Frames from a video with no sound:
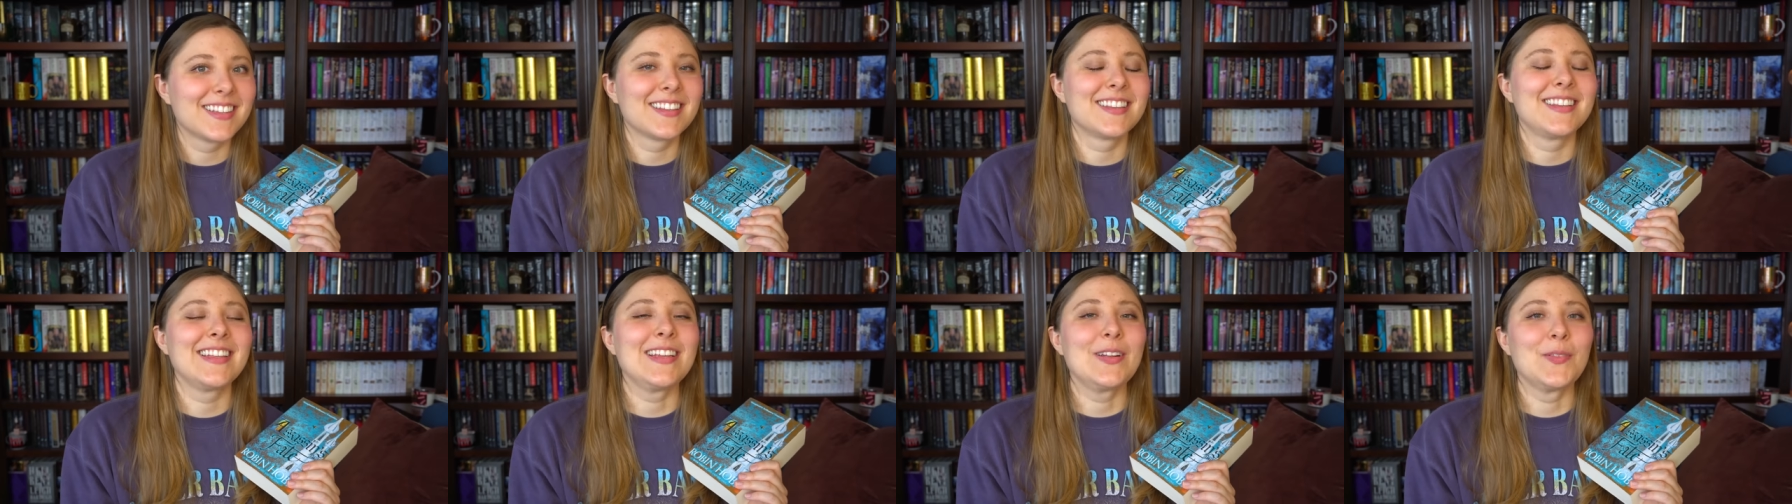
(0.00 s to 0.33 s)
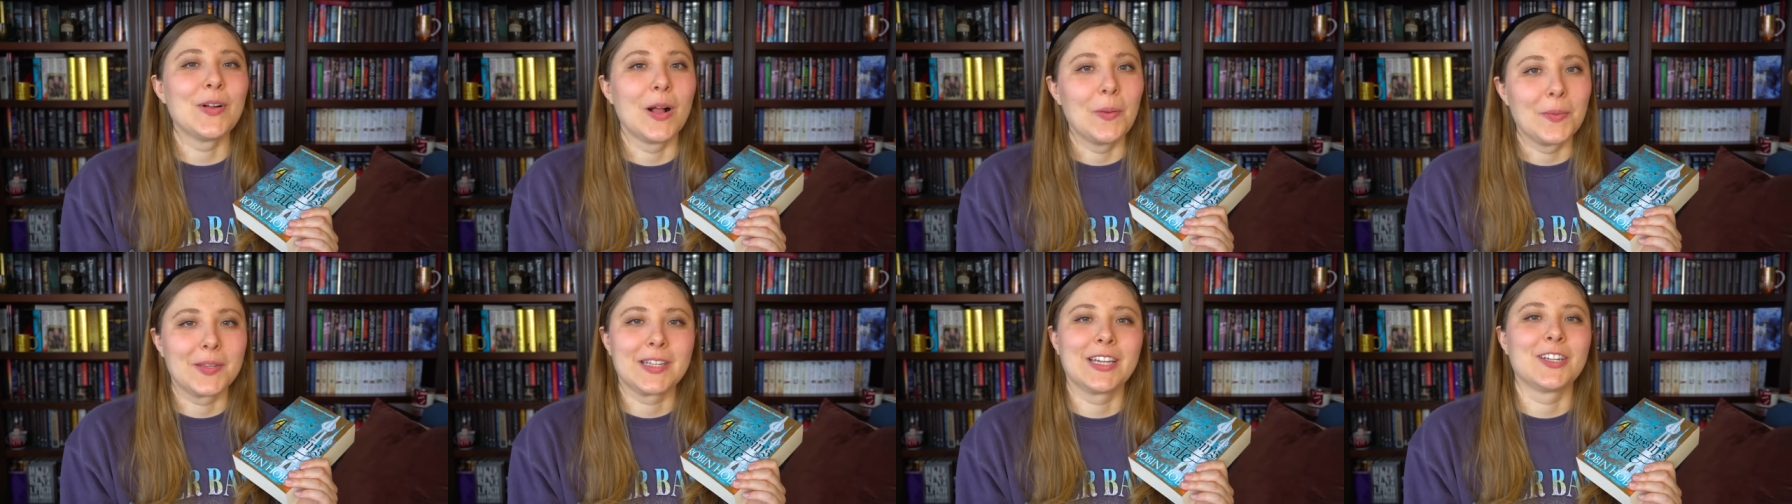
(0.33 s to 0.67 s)
the
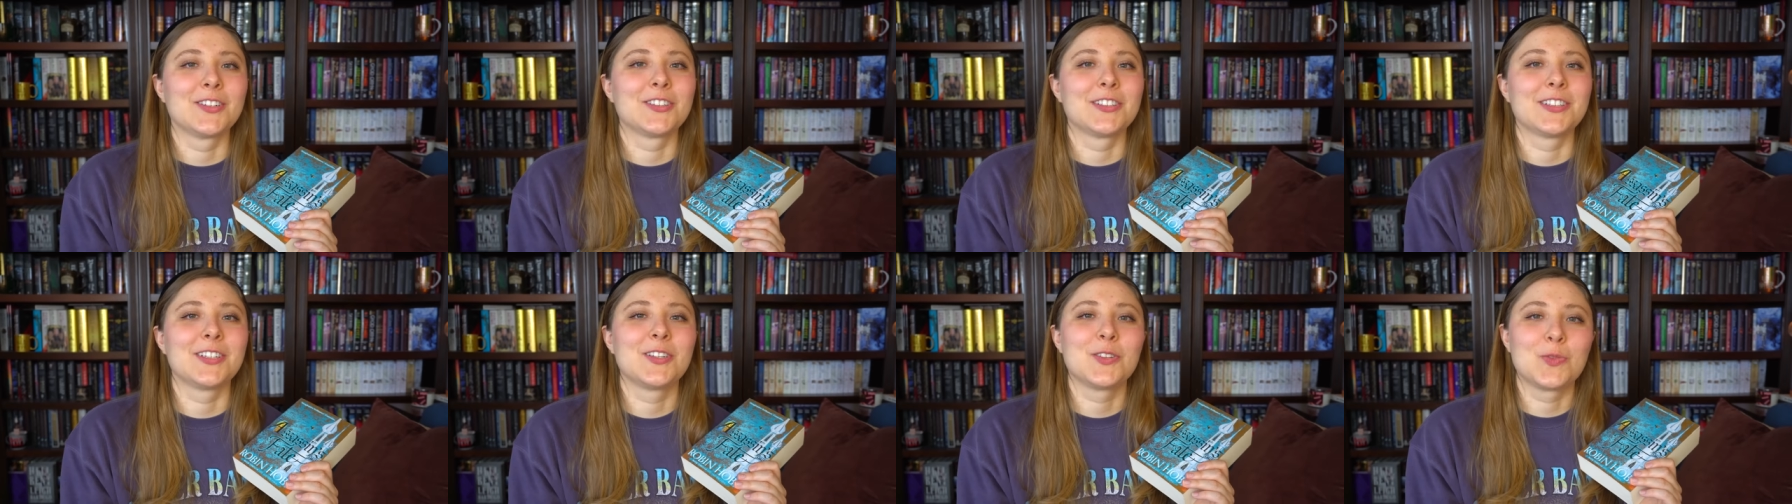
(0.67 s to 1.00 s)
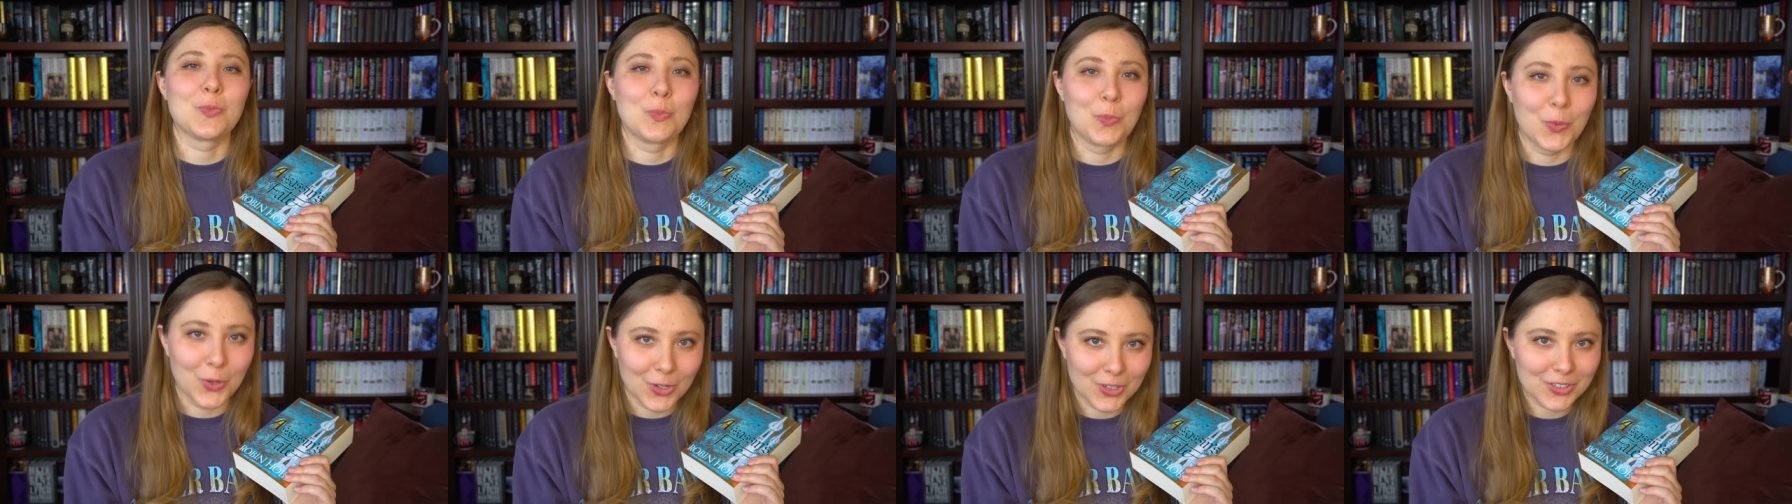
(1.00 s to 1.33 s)
Realm of the Elderlings
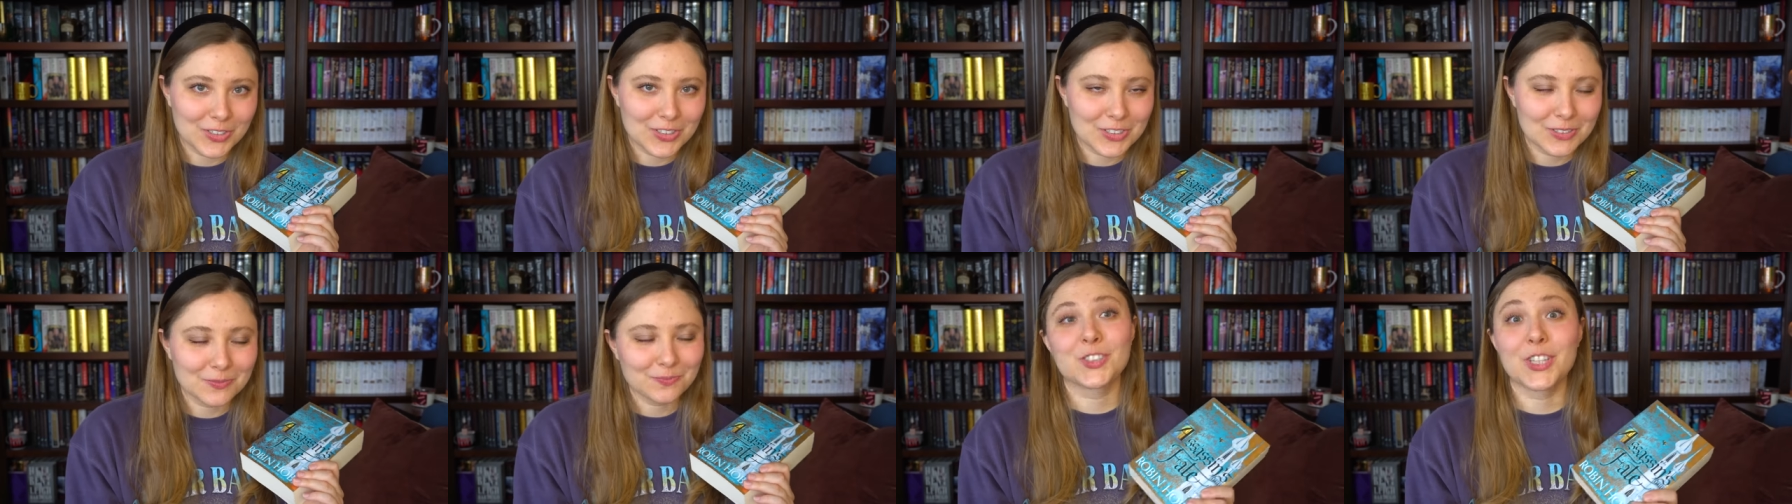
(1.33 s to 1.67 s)
books.